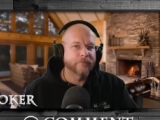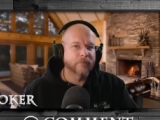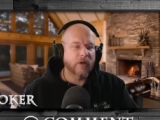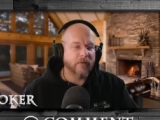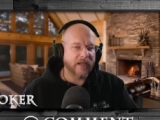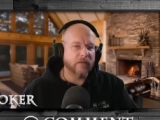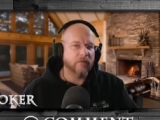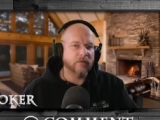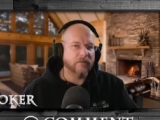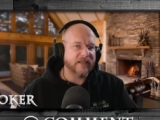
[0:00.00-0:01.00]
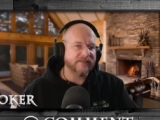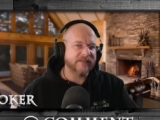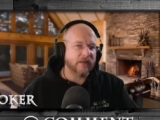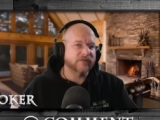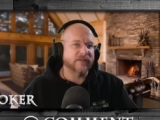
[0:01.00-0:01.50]
Okay, that
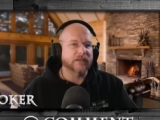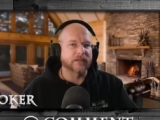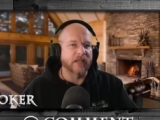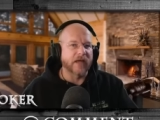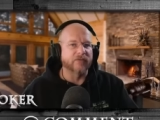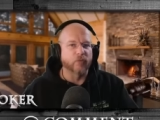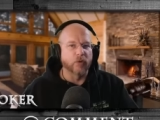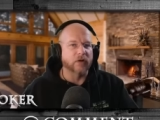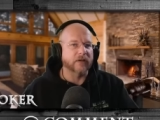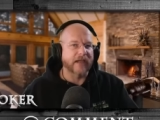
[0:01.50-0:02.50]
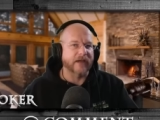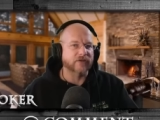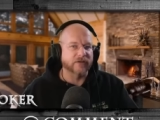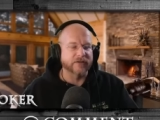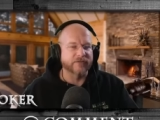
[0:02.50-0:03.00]
sounds like a lot of work,
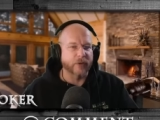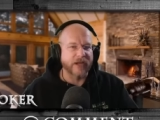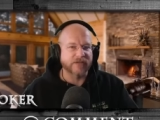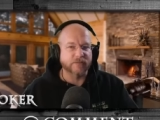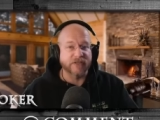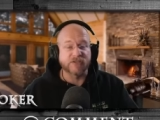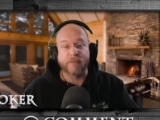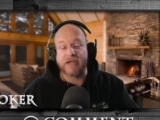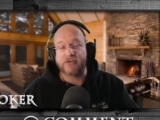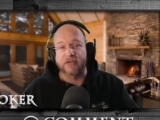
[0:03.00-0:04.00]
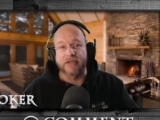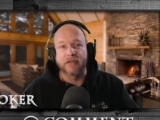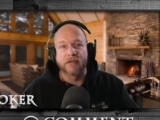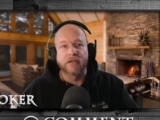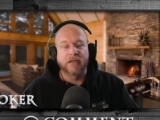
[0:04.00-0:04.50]
actually, if you ask me, especially
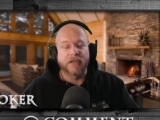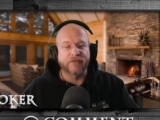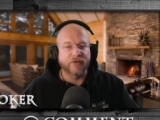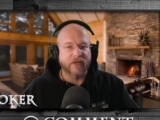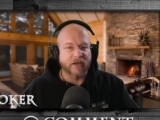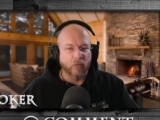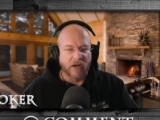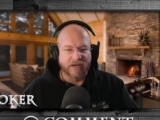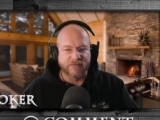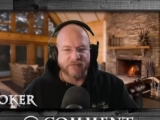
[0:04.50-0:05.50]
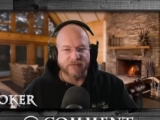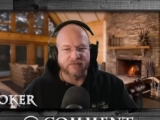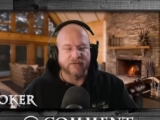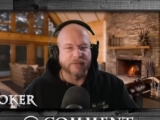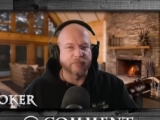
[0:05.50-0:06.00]
if you're getting wives that
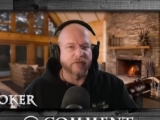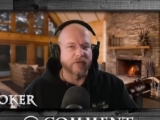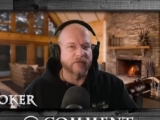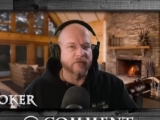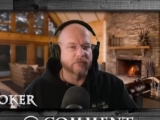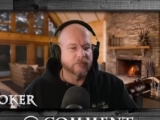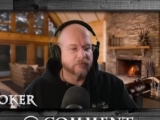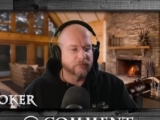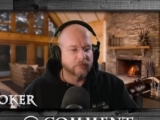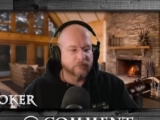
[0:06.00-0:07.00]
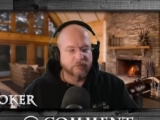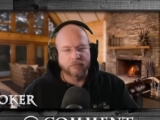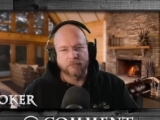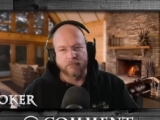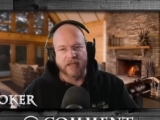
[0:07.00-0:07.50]
sleep with other
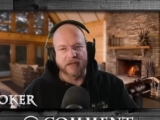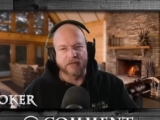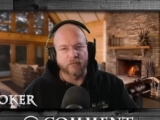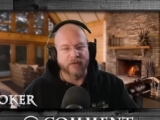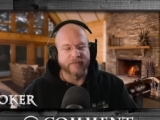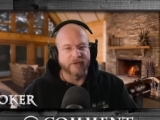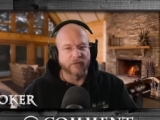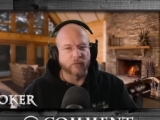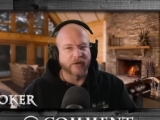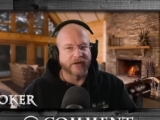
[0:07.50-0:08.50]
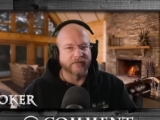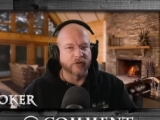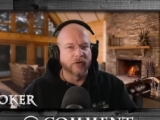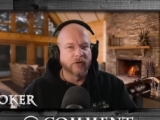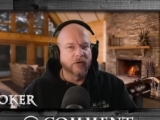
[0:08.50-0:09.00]
men and women and
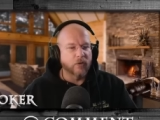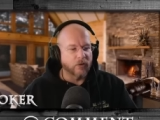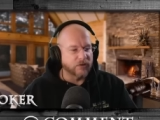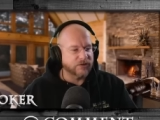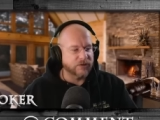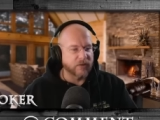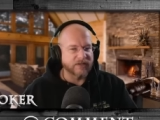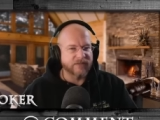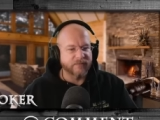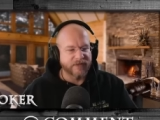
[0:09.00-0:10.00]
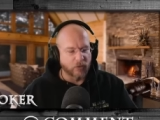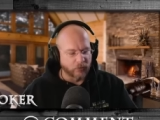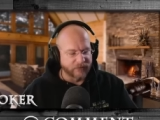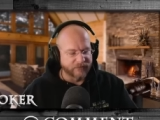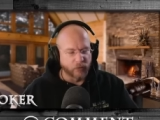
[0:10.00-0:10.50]
whatever, or she wants to be an
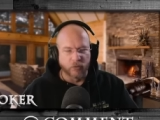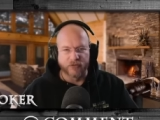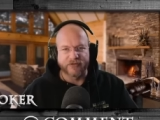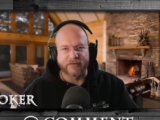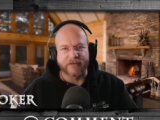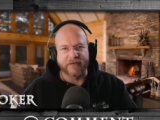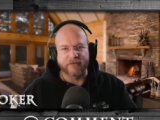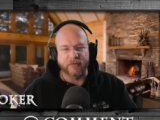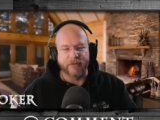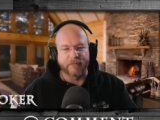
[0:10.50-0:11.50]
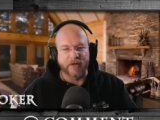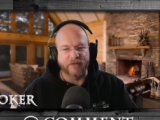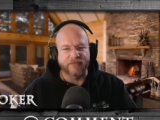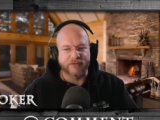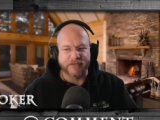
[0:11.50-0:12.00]
only fools even after you've been
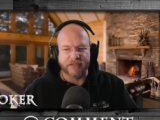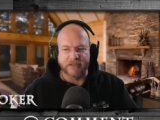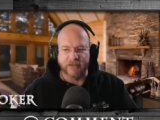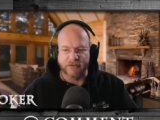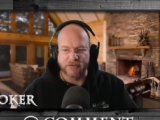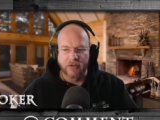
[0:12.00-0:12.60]
married for 10 years,